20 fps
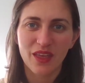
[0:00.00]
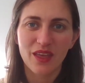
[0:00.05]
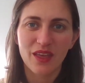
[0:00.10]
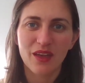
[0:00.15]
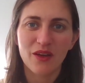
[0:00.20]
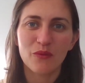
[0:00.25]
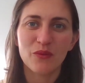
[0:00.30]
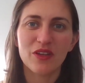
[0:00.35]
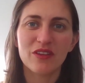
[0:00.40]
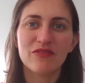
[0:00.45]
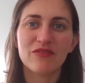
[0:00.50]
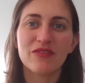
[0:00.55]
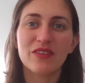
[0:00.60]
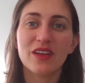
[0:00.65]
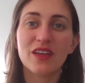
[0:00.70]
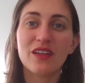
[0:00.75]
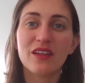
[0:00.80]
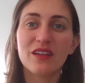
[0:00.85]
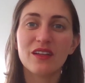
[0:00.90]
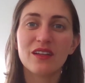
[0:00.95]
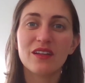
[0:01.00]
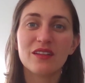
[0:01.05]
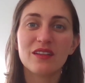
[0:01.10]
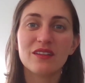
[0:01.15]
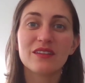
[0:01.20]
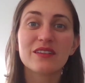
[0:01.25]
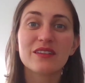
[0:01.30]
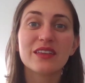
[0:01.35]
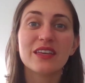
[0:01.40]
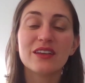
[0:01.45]
we
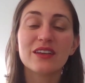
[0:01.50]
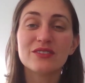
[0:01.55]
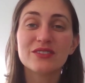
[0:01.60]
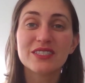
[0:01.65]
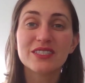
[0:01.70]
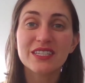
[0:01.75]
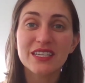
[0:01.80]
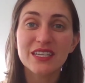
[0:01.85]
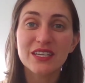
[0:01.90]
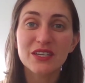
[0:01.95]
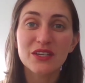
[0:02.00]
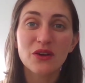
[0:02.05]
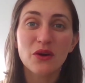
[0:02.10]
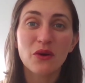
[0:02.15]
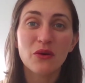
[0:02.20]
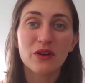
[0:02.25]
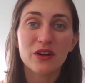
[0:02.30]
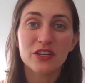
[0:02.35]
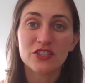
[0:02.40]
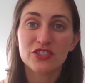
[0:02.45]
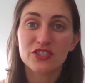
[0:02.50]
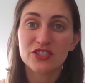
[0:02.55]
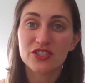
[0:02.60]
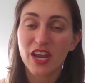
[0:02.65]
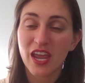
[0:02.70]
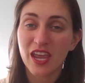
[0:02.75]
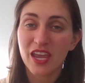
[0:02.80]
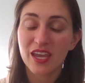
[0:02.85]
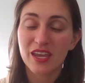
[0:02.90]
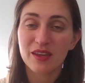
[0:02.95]
feel guilty or
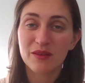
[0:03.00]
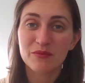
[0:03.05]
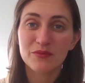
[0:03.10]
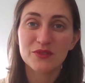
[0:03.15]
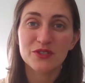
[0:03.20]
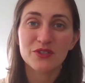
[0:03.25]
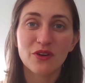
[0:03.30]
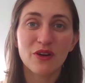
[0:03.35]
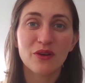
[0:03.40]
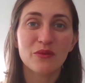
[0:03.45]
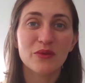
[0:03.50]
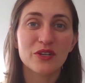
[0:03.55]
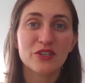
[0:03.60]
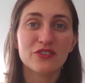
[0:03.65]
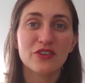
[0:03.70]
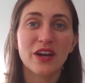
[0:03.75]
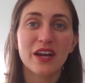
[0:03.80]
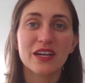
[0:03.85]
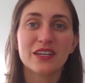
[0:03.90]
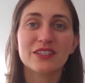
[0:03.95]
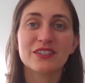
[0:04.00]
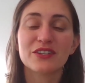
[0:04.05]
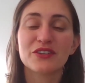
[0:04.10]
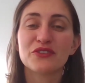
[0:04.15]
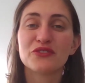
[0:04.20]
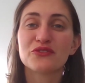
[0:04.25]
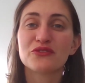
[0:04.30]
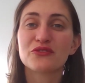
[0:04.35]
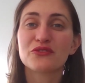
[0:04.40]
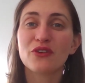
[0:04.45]
ashamed, we're trying to
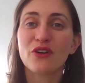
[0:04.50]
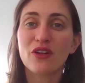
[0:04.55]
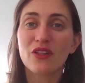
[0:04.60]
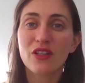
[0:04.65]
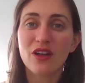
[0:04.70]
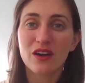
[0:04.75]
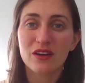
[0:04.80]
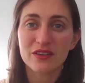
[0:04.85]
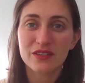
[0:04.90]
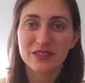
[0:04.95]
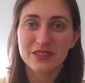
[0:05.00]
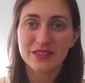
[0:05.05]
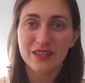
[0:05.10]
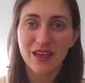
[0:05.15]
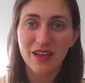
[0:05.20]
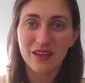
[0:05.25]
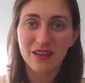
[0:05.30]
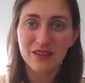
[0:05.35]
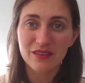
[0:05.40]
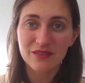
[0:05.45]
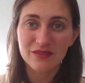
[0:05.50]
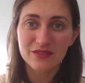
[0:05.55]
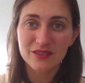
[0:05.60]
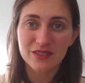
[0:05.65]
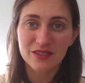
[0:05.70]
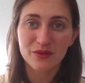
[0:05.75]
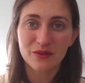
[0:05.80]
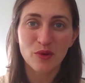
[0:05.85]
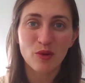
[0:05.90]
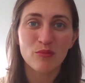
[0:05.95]
control ourselves,
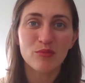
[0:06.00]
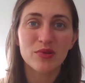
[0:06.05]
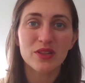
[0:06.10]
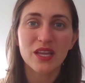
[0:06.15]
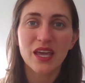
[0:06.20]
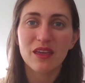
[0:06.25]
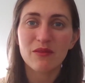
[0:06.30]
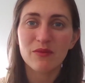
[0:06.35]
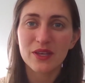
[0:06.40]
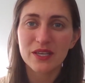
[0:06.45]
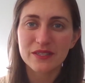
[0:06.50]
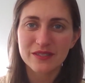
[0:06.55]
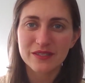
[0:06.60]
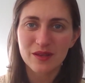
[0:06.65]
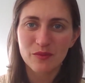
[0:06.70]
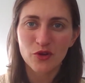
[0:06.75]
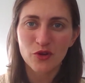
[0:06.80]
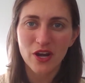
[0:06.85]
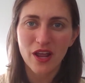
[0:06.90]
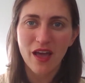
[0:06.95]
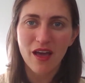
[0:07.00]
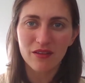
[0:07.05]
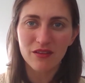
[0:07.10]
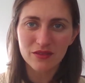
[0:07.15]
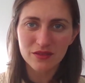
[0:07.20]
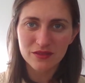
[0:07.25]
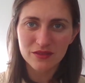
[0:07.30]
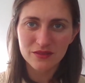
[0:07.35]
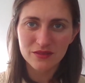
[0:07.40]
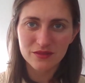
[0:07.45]
or we're blaming someone
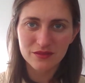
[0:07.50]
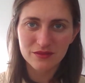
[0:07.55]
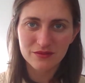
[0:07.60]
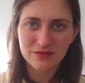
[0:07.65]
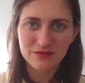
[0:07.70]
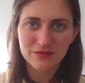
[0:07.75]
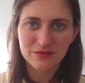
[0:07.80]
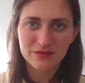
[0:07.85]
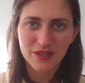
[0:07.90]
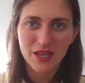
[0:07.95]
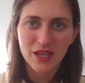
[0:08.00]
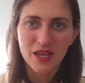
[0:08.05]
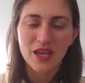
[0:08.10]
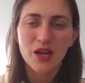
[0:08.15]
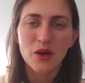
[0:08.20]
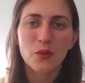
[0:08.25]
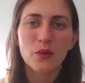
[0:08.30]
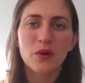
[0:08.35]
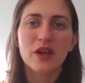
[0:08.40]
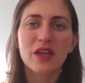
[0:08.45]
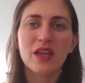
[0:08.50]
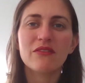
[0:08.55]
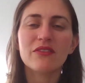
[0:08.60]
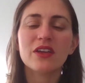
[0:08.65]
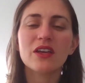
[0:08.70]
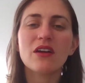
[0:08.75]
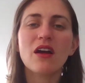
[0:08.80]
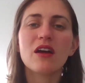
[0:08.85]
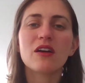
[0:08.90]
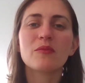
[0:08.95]
else, we're giving
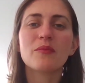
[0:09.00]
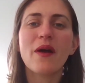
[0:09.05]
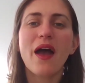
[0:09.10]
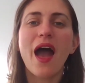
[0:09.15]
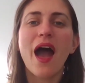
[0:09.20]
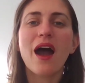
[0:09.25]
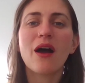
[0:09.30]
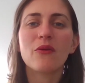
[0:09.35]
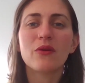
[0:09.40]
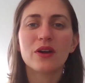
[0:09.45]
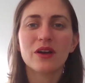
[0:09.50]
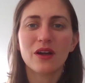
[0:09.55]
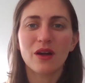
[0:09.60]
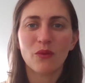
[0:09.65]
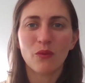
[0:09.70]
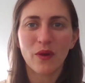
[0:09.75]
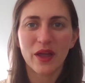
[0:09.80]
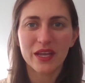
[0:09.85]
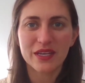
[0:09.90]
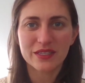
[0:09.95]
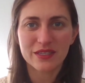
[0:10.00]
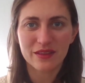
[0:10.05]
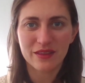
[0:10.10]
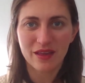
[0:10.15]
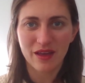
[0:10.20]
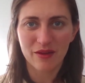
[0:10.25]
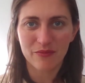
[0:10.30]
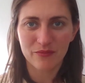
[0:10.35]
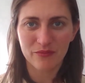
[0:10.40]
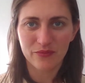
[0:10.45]
our power away to
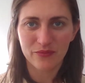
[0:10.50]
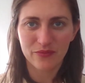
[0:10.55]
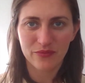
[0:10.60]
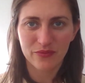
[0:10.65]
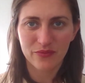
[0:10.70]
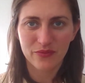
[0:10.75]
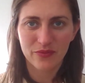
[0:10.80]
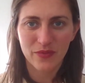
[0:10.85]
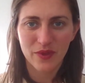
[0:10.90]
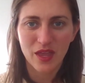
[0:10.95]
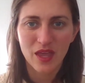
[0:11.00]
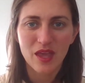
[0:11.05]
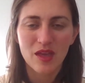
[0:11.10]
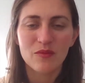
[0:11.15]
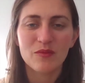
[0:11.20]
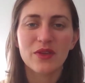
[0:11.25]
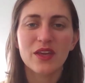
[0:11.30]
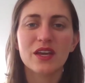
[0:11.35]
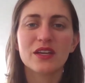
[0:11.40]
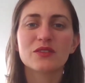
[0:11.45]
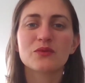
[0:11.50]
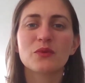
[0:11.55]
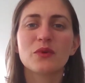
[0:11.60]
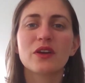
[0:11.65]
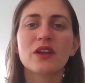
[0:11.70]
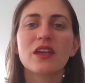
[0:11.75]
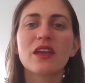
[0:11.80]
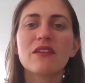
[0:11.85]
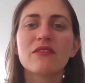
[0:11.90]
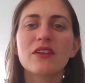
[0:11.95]
them because we're
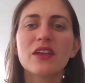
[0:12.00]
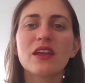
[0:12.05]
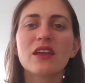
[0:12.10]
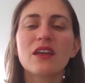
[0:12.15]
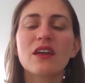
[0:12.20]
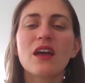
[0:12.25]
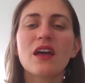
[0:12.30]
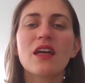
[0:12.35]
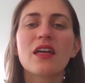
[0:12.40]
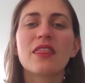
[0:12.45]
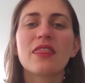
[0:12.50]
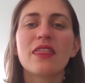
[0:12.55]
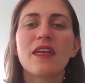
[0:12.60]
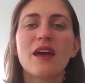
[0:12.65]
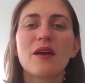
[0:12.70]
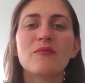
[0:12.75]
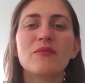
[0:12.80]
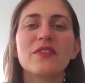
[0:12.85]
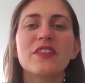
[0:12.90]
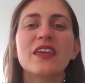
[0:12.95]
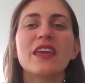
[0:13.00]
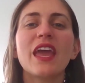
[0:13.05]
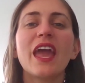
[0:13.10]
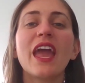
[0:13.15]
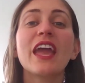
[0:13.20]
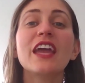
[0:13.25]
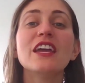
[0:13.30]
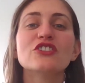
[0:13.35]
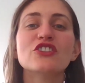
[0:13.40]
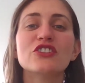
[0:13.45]
giving them the
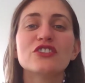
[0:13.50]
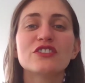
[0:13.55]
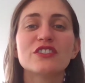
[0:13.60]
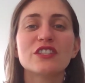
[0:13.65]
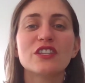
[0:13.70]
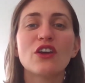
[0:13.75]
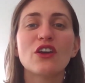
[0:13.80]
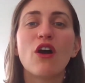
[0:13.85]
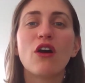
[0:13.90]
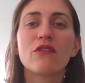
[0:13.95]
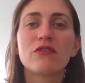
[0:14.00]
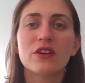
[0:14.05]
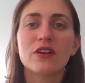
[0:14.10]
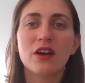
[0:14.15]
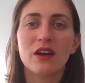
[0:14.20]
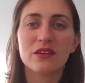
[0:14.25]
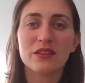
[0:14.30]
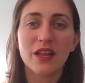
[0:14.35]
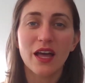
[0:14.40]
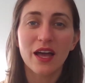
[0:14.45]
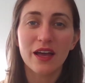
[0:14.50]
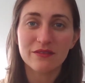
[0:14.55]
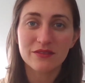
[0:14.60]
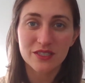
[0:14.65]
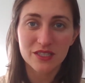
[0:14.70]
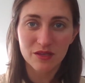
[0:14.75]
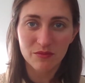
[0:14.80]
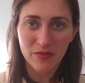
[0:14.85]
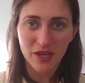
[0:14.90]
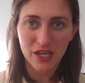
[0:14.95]
agency over our lives
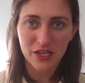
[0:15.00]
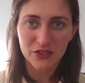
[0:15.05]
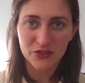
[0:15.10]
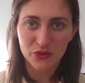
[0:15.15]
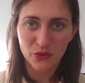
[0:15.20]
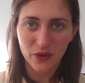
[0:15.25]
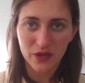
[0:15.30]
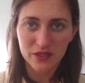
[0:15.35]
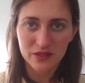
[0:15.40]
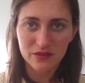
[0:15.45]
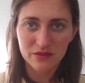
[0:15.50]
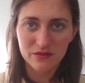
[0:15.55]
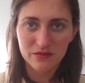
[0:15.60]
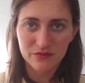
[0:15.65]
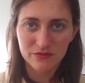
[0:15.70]
to make a choice.